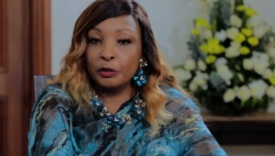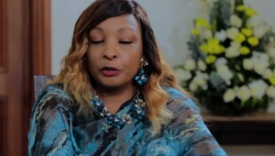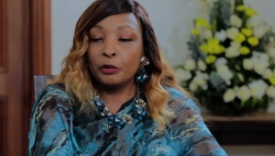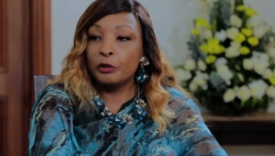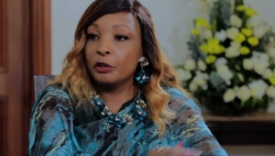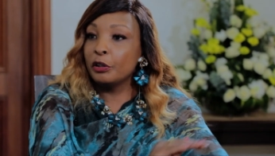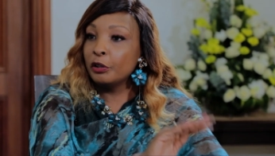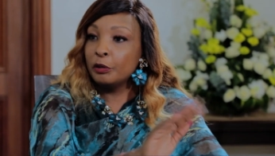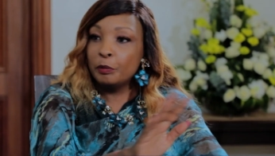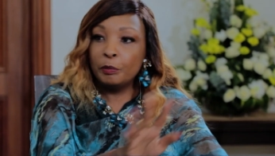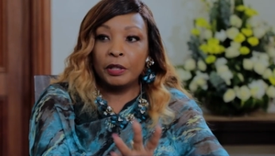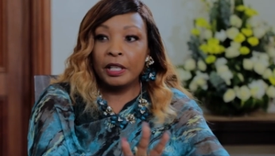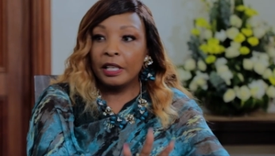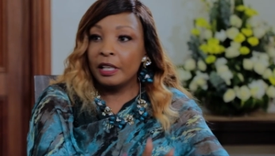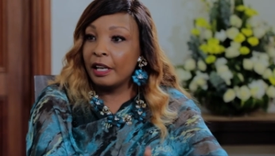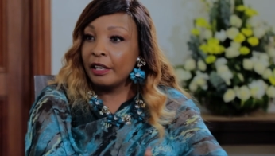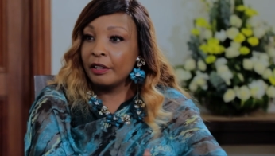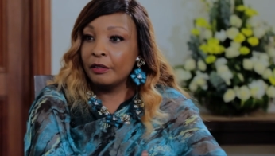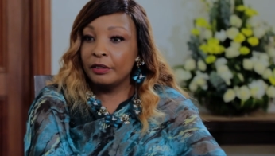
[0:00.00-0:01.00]
So you're not
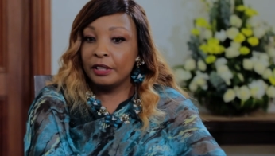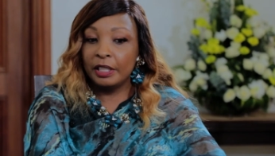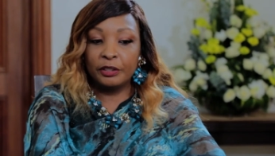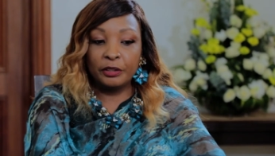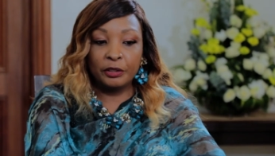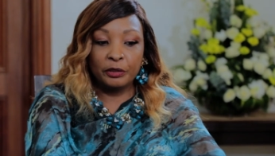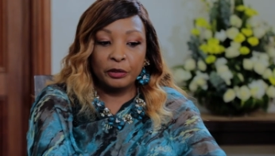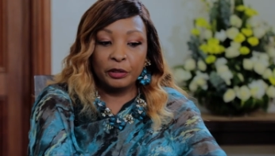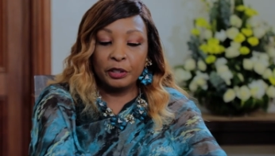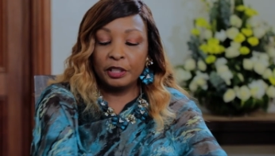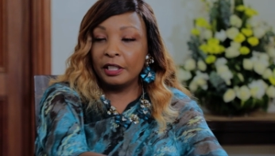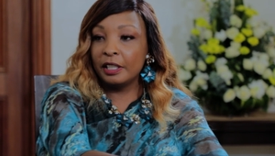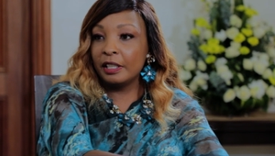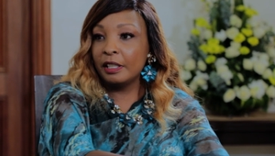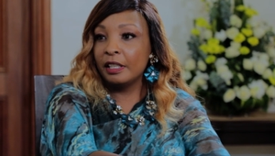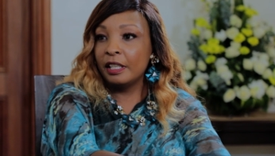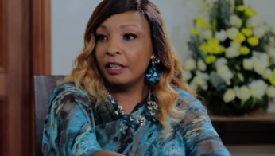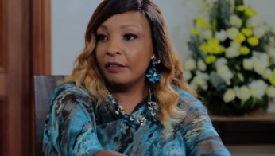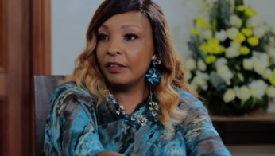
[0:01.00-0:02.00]
playing around that you're not
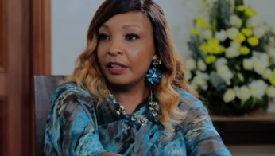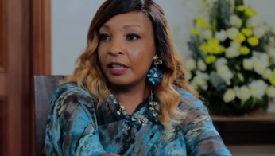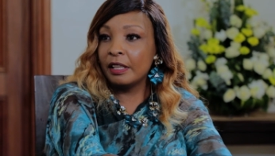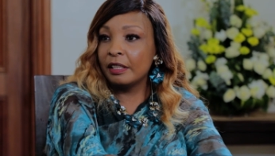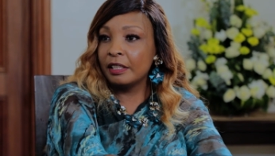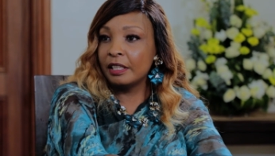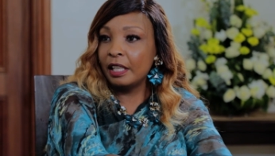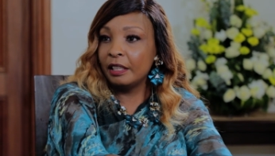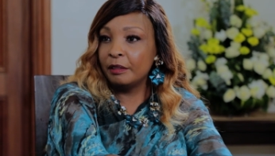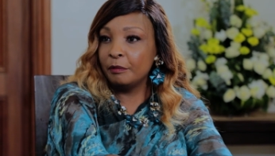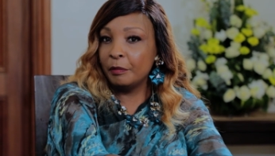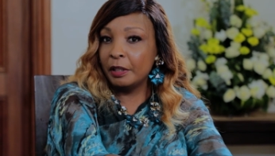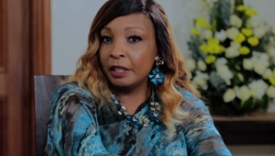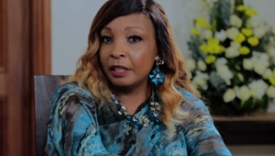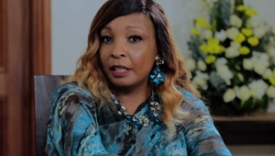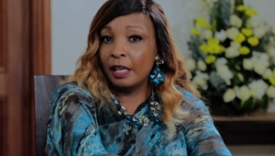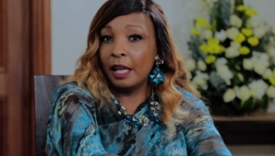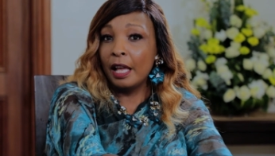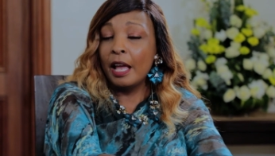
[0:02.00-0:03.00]
giving the child
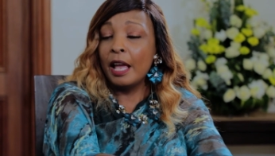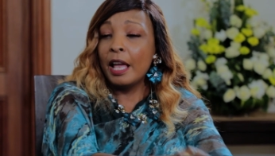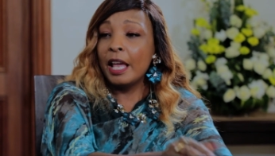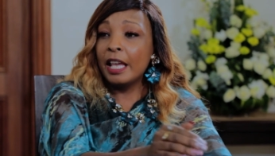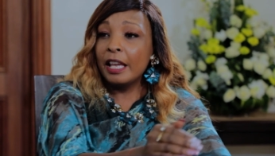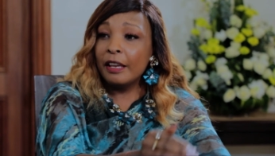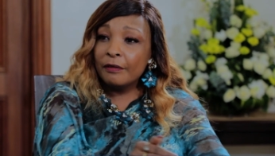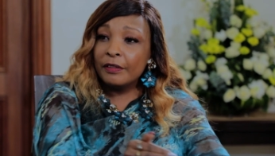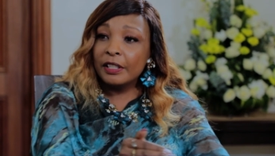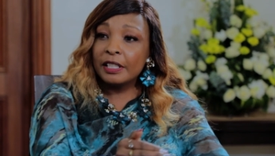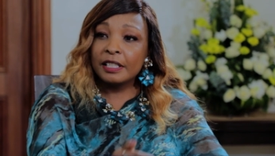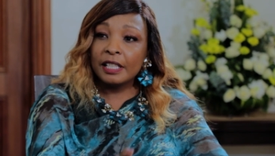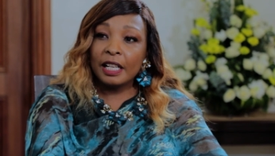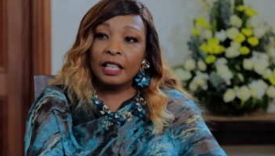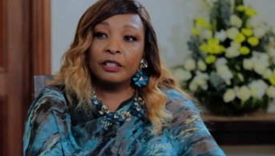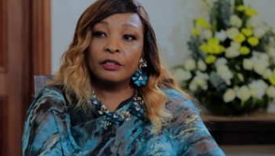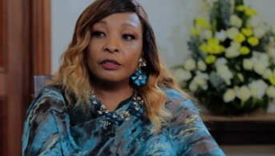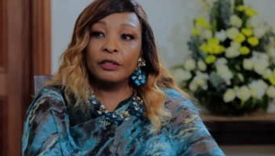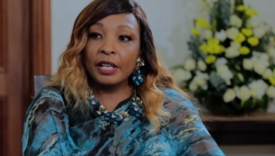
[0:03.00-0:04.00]
milk. If the
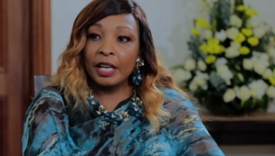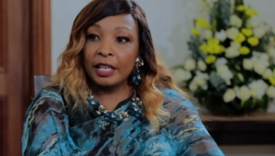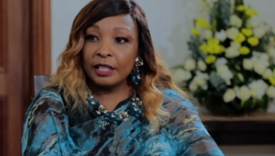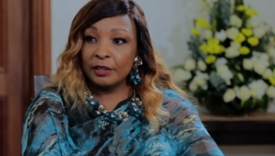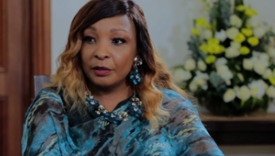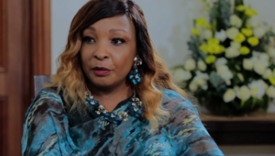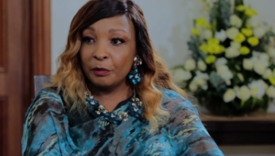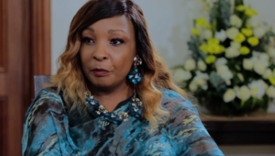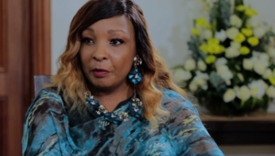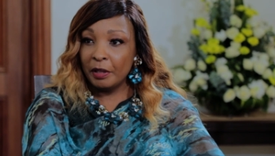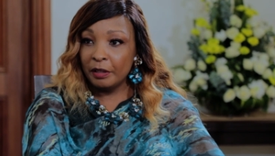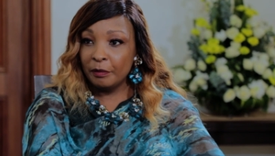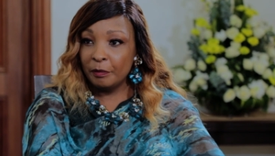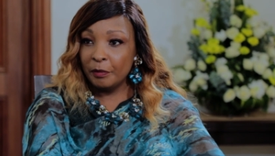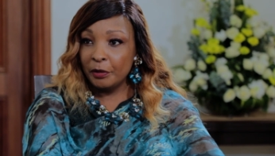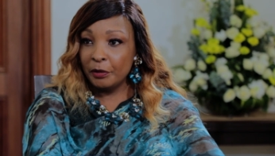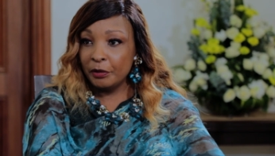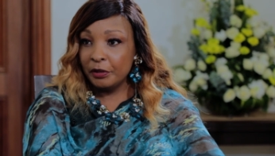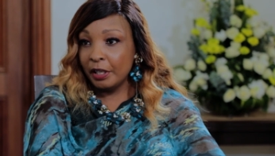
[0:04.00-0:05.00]
child reacts to milk,
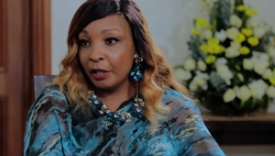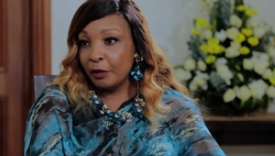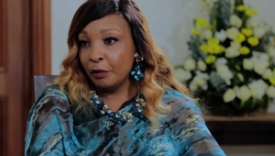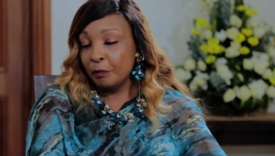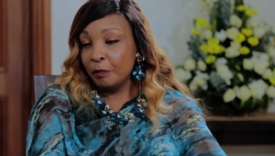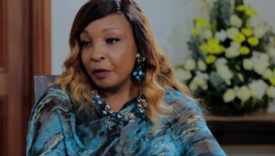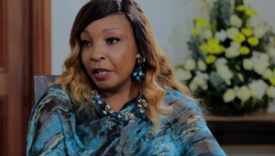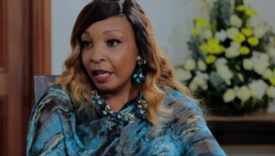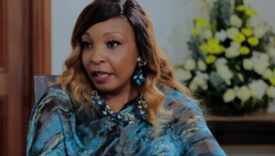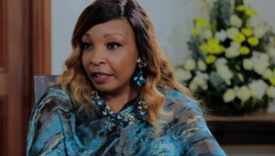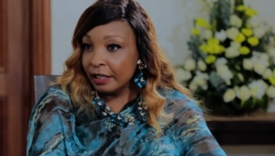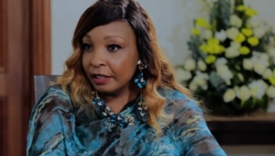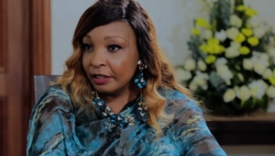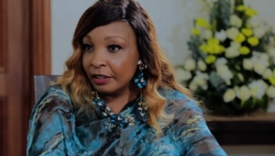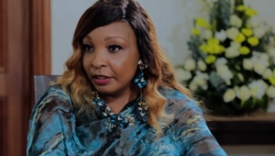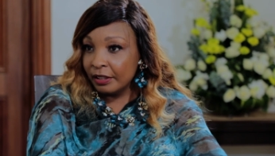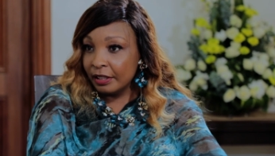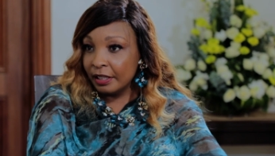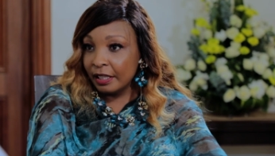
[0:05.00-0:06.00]
because there could be
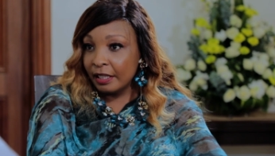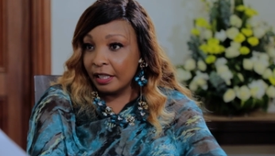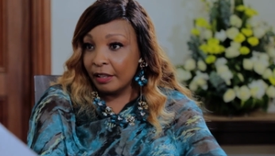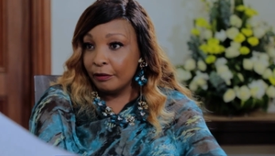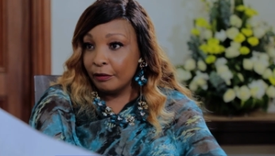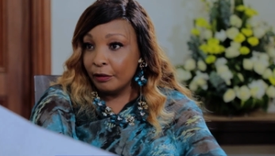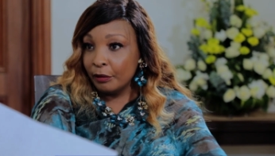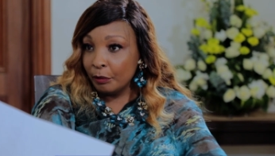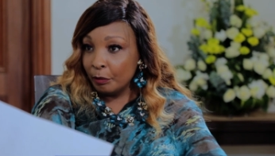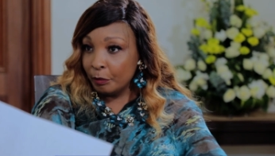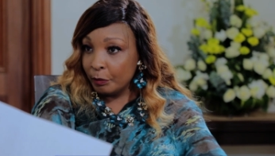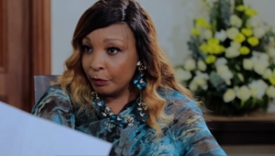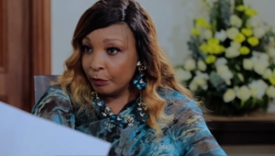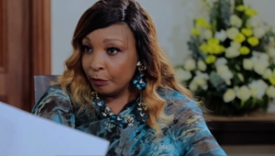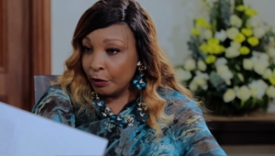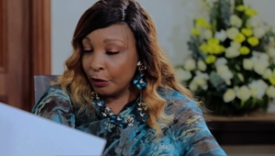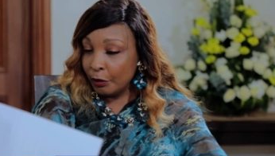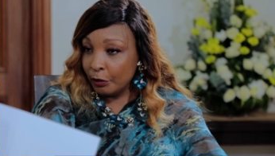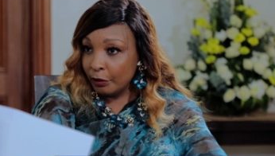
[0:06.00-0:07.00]
allergies that are formed
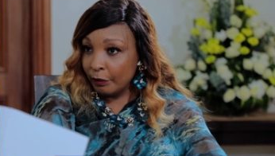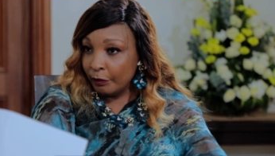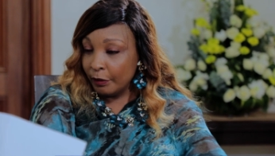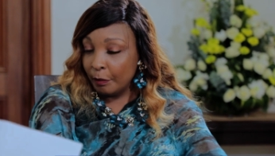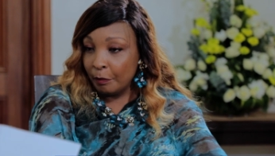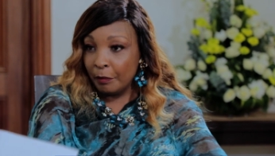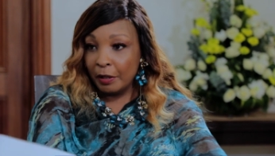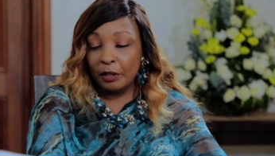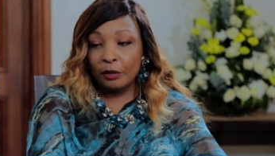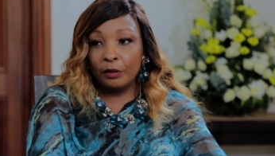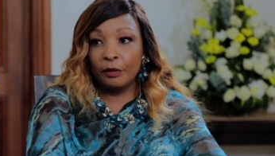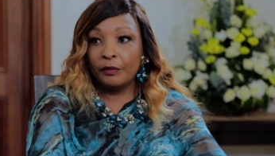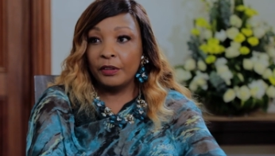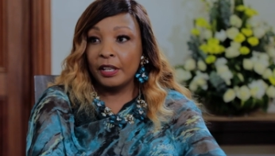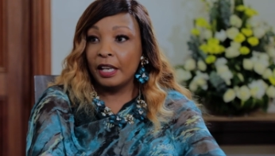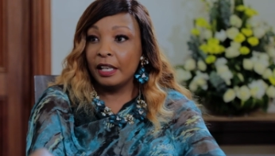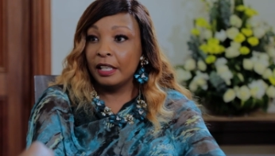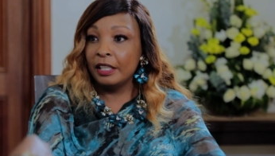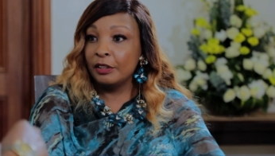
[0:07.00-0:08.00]
because of the milk, of
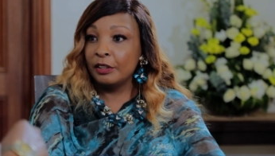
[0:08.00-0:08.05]
they're